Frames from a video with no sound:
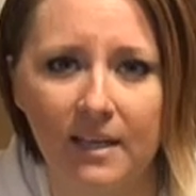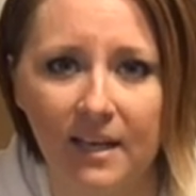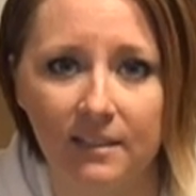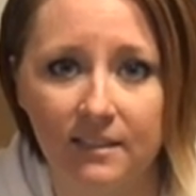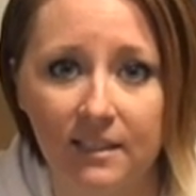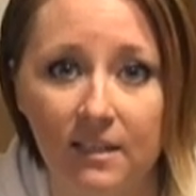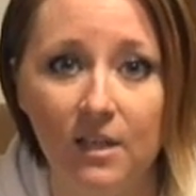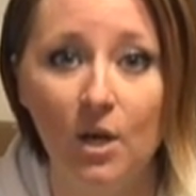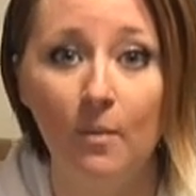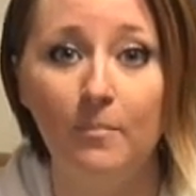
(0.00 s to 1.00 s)
can't see it,
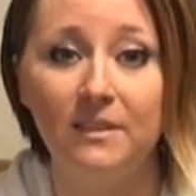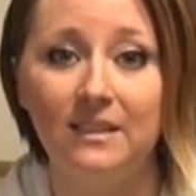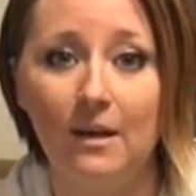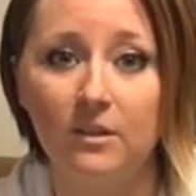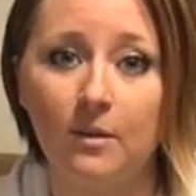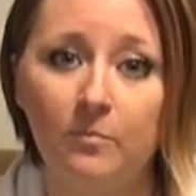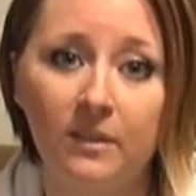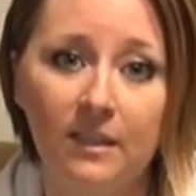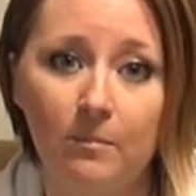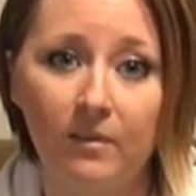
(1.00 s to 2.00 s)
but see how it's
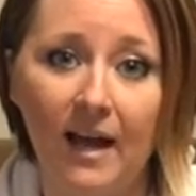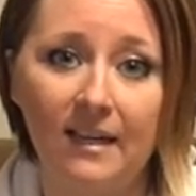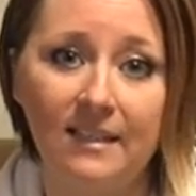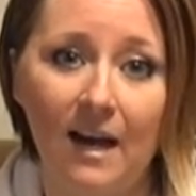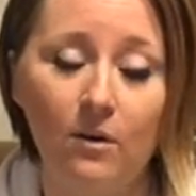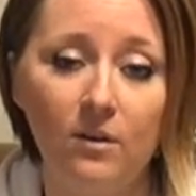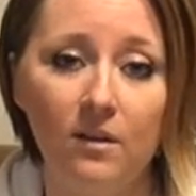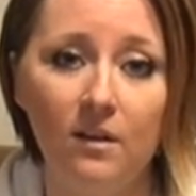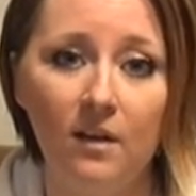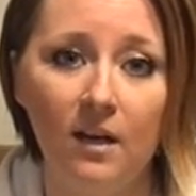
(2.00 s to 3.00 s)
completely blacked out?
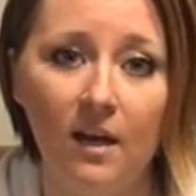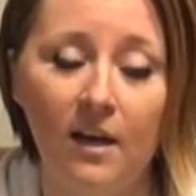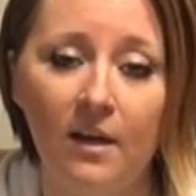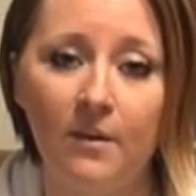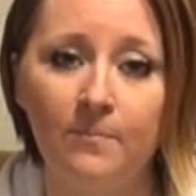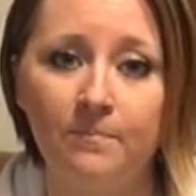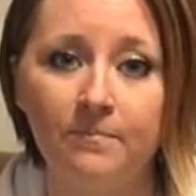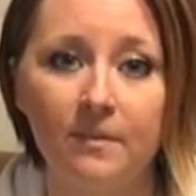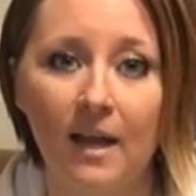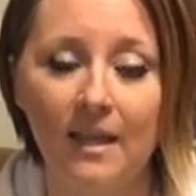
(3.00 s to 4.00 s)

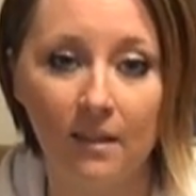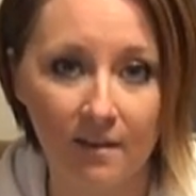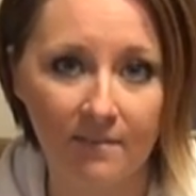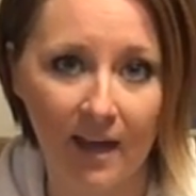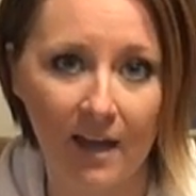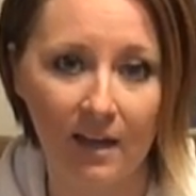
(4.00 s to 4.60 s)
I love that.